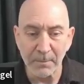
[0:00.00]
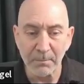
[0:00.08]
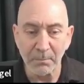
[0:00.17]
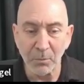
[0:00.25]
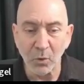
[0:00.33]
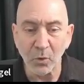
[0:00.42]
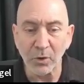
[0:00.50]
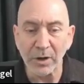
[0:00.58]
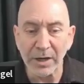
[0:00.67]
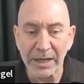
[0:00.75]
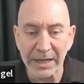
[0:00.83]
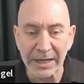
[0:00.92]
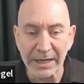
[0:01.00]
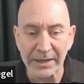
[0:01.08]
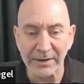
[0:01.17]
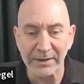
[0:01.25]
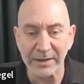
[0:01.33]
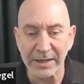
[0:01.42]
more
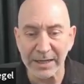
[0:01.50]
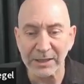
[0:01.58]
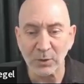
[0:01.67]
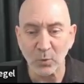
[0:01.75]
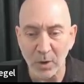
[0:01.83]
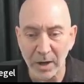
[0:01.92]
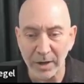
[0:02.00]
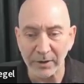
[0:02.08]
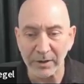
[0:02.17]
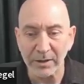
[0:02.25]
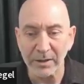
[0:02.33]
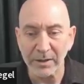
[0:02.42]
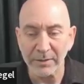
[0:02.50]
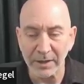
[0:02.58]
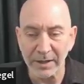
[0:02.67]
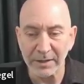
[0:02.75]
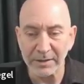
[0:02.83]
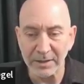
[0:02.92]
heat to heat the water
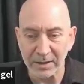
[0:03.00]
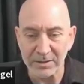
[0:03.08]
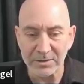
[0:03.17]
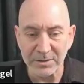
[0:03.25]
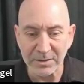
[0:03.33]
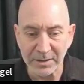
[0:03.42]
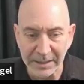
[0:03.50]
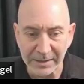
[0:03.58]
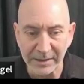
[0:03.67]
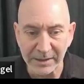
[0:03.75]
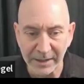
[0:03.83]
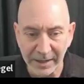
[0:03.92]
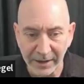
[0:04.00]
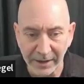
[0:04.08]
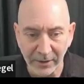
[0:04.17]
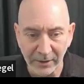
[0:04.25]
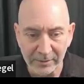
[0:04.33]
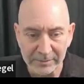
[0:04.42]
than it does to heat the
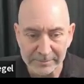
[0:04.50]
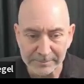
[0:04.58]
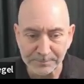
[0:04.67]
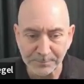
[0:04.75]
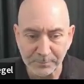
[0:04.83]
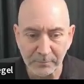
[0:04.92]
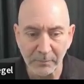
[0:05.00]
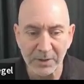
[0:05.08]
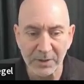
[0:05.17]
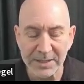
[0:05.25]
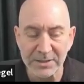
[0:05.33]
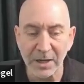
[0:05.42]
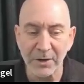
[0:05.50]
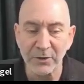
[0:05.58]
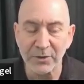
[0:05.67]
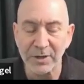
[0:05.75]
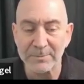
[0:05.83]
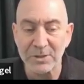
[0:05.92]
air. It takes
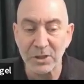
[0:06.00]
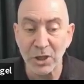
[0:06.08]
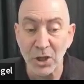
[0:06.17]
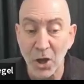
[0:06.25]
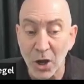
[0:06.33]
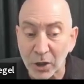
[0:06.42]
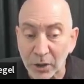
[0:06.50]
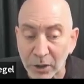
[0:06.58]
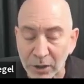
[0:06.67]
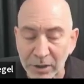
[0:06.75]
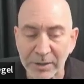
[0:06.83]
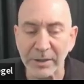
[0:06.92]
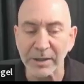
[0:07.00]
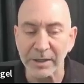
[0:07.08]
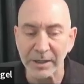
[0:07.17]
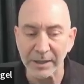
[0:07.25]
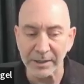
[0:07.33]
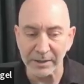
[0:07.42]
100 times longer to
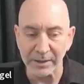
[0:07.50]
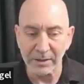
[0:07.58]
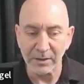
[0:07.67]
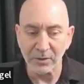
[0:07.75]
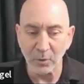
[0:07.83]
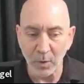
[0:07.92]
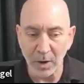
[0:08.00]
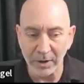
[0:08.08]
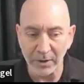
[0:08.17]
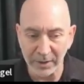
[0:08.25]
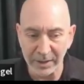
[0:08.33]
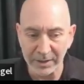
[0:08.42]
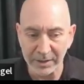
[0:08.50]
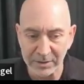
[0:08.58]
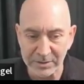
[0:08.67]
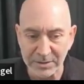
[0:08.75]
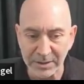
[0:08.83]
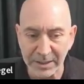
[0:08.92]
heat the water than it
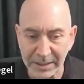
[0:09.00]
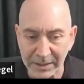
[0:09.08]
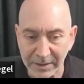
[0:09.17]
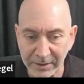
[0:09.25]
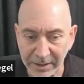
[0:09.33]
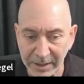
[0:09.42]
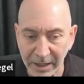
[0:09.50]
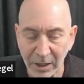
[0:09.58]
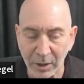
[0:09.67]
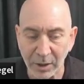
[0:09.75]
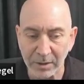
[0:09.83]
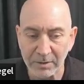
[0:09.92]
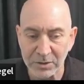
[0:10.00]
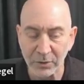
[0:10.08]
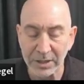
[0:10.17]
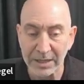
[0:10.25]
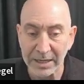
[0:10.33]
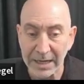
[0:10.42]
does to heat the air. So
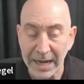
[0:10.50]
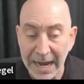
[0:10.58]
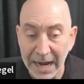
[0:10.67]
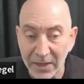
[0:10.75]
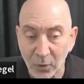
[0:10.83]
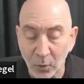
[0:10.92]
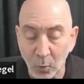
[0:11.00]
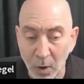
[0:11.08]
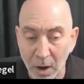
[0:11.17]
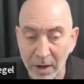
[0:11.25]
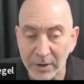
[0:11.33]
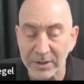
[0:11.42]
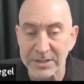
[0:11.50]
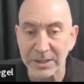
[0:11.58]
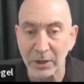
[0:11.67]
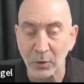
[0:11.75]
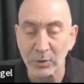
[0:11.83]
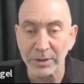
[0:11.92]
the water is
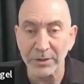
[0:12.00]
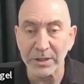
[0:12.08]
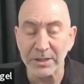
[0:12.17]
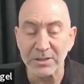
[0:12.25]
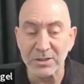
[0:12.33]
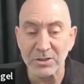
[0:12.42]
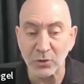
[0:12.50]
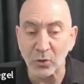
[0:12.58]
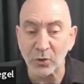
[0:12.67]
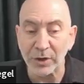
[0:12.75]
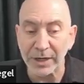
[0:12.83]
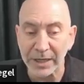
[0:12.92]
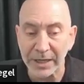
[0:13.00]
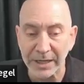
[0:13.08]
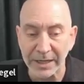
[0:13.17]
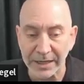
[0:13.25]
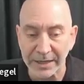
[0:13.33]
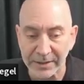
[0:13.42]
the only thing storing
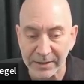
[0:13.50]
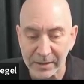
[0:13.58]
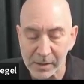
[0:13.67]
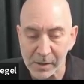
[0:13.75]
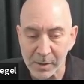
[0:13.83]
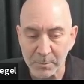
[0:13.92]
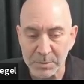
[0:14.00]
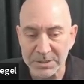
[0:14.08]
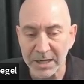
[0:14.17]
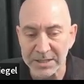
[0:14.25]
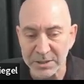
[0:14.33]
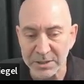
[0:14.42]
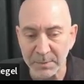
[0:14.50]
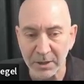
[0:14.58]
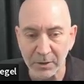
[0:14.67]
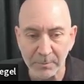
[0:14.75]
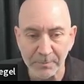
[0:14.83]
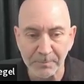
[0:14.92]
heat besides the metal.